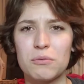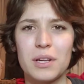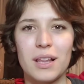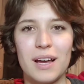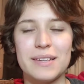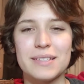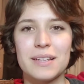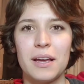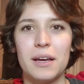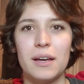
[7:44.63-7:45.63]
realize,
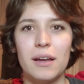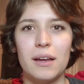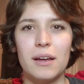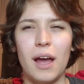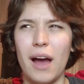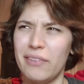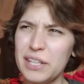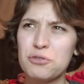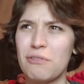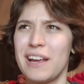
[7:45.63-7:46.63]
have I
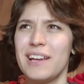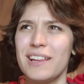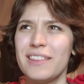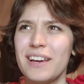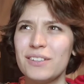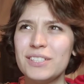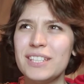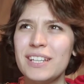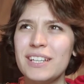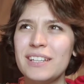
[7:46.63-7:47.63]
drank anything all
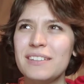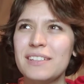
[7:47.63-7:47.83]
day?